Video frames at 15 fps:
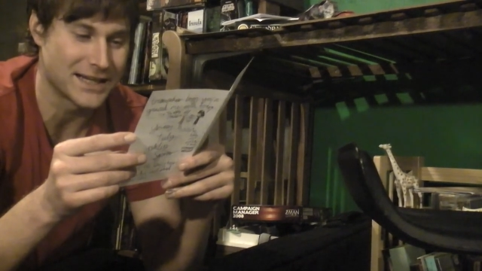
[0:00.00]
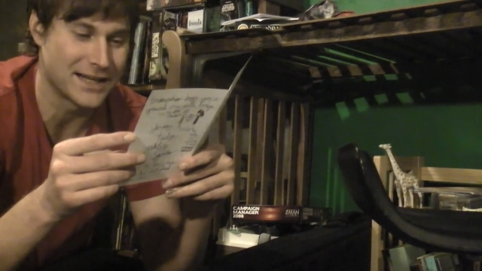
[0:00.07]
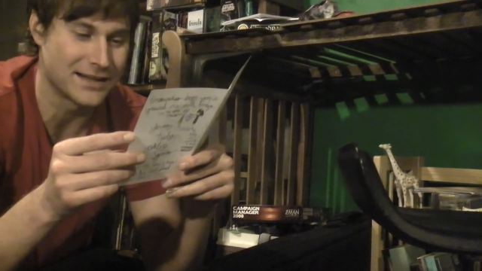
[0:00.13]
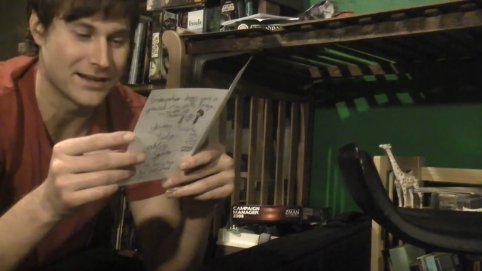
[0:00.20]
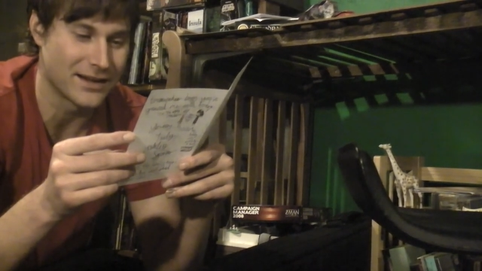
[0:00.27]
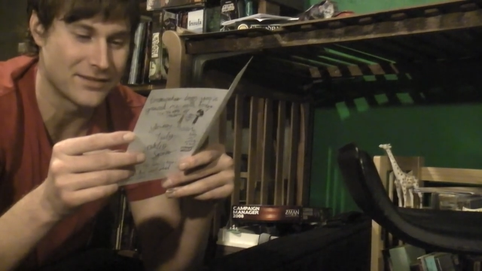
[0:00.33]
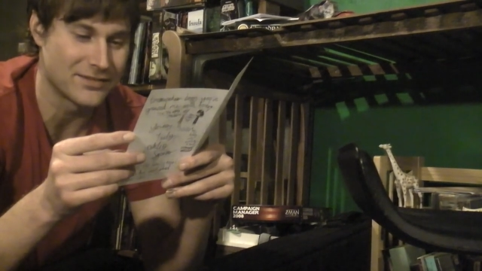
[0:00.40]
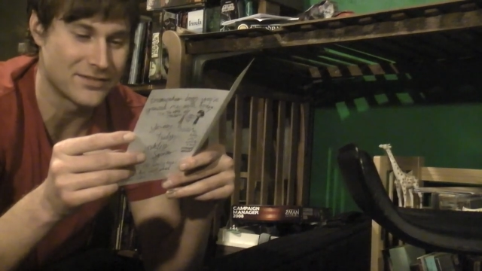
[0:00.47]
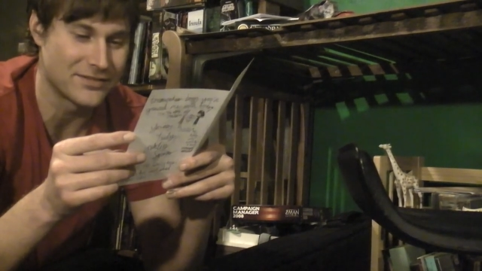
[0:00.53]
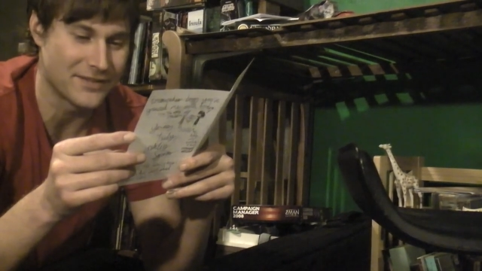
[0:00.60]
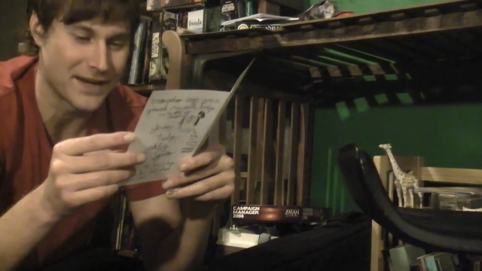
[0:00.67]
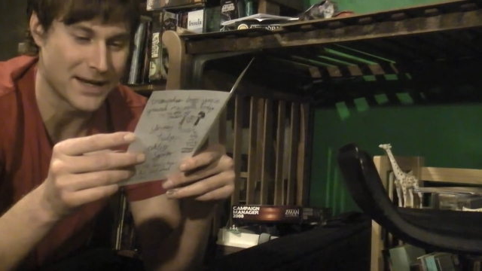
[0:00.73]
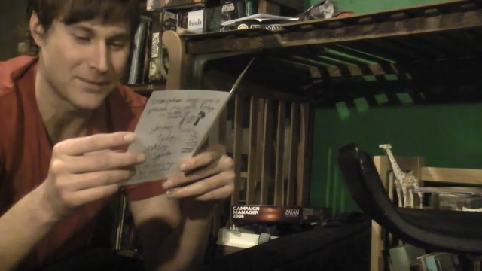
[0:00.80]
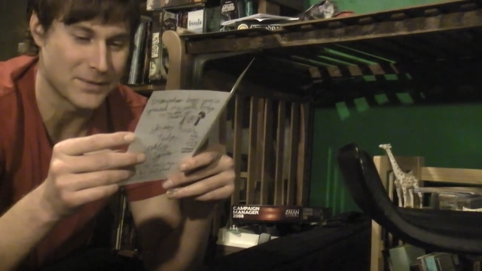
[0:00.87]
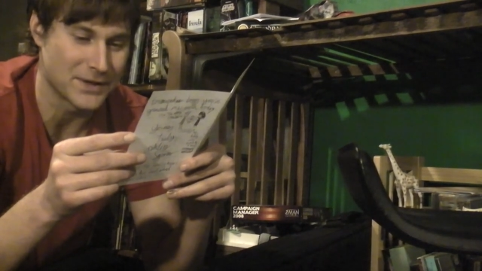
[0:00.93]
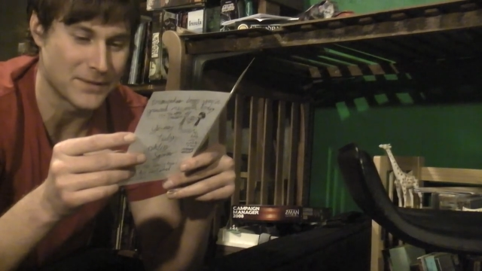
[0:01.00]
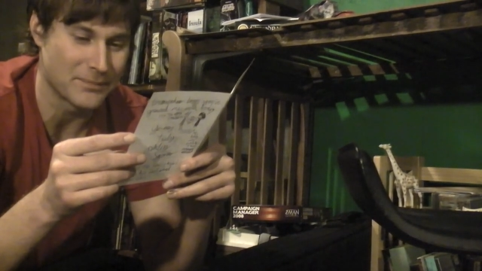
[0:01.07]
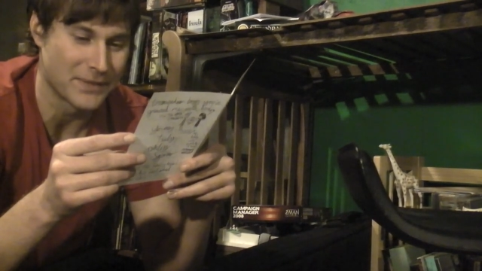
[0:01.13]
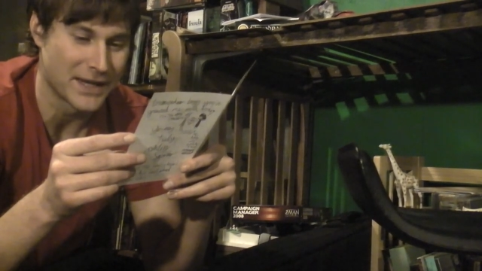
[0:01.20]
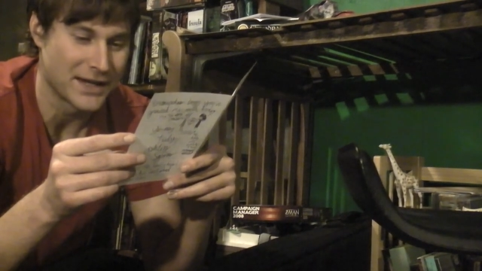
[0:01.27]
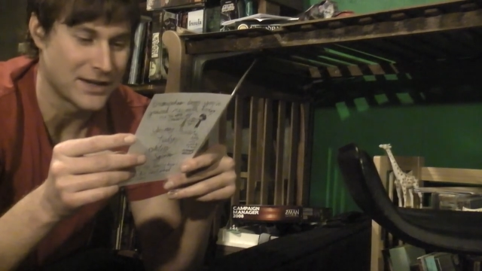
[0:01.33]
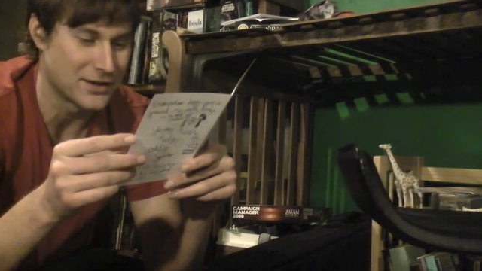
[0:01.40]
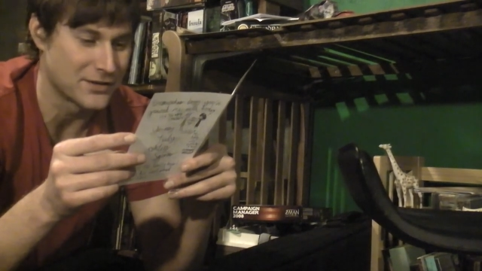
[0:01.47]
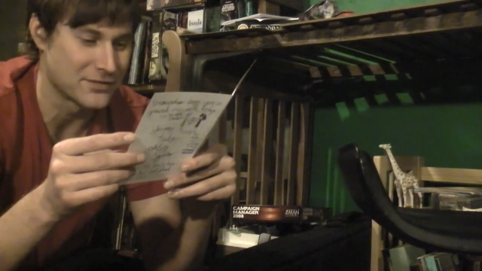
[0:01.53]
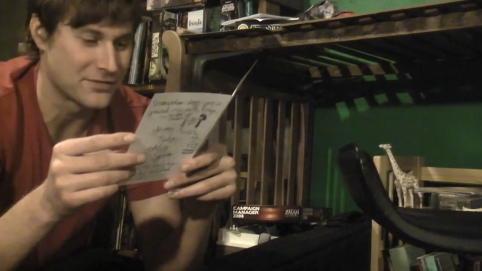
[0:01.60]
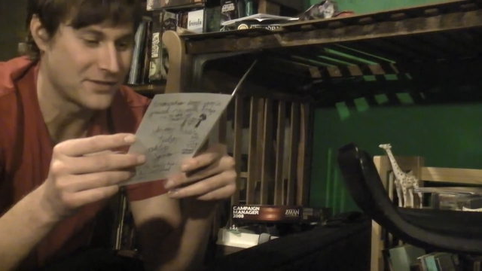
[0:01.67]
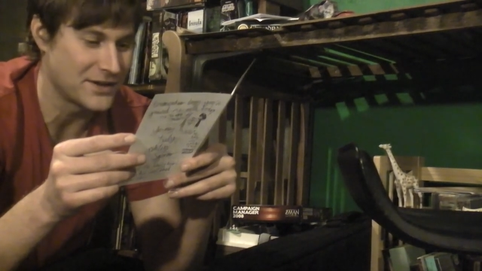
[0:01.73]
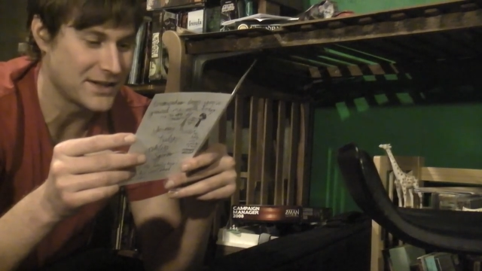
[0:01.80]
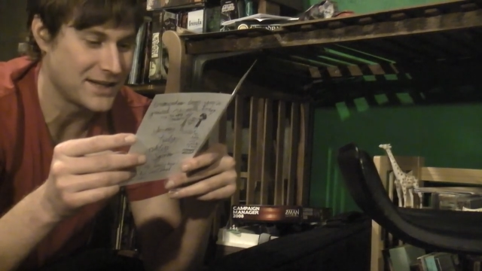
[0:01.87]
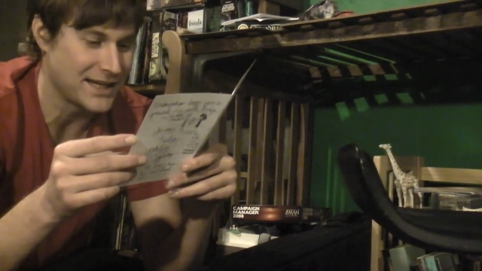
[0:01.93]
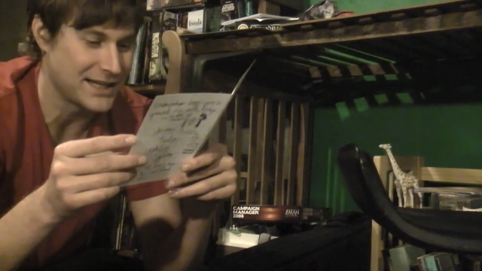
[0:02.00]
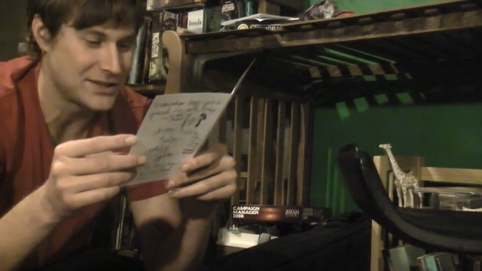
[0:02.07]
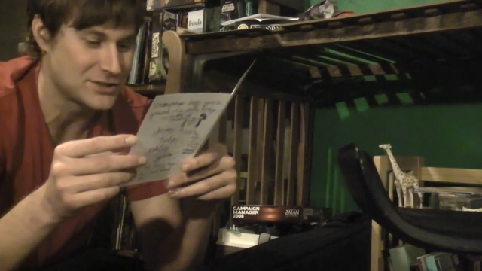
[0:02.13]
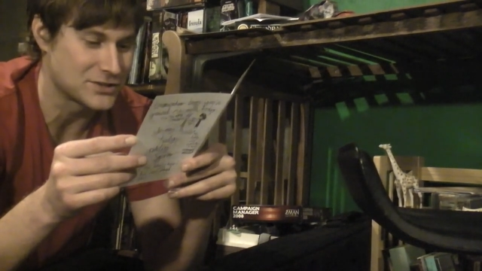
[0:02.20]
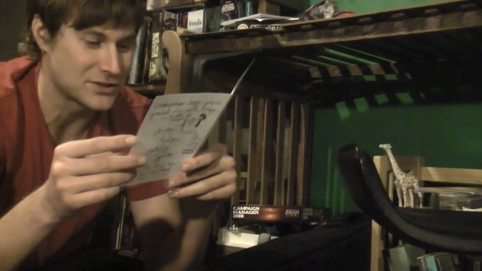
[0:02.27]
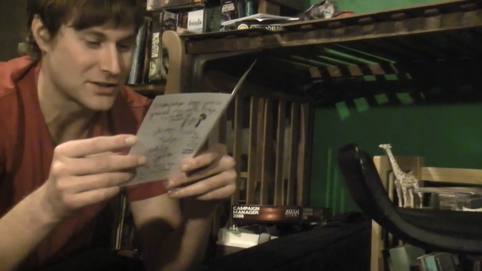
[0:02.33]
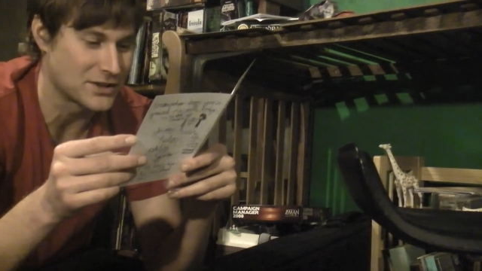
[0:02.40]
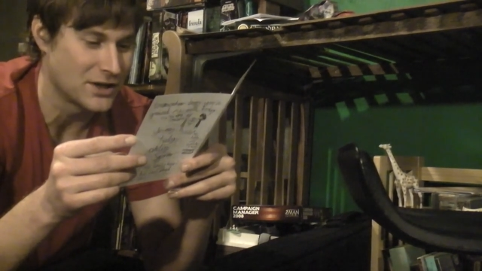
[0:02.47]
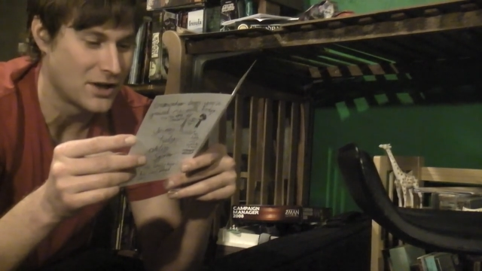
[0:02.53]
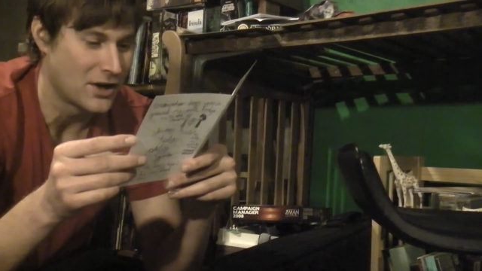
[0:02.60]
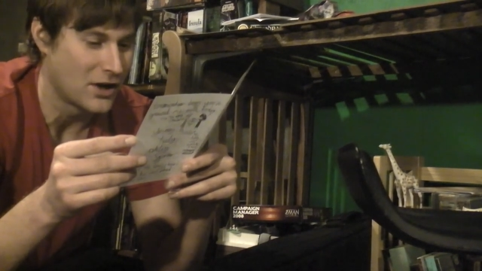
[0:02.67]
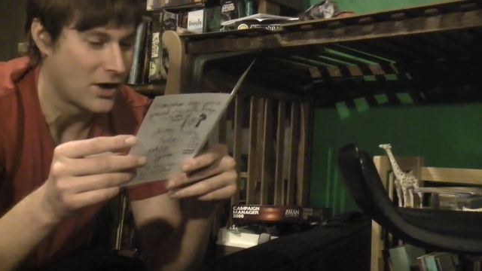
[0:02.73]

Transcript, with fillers: and love of family, your fun nature,